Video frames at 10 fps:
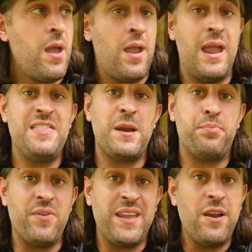I ended up
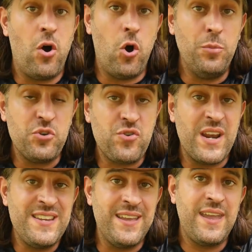bringing it home to try
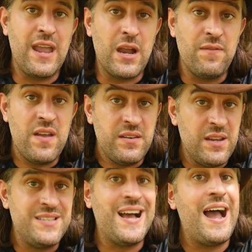to take care of it, and
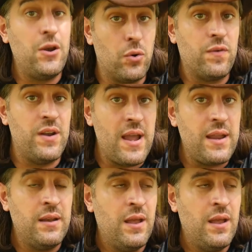it died overnight.